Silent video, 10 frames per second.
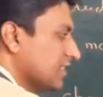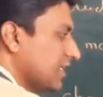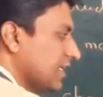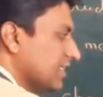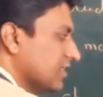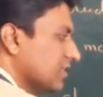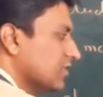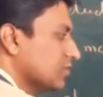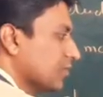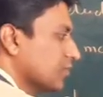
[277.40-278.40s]
is the length?
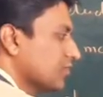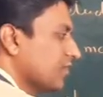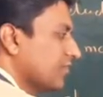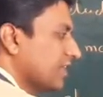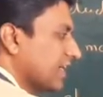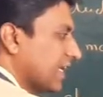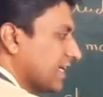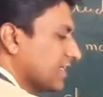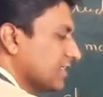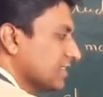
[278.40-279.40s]
Suppose 50
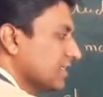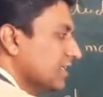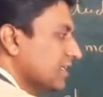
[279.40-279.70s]
characters.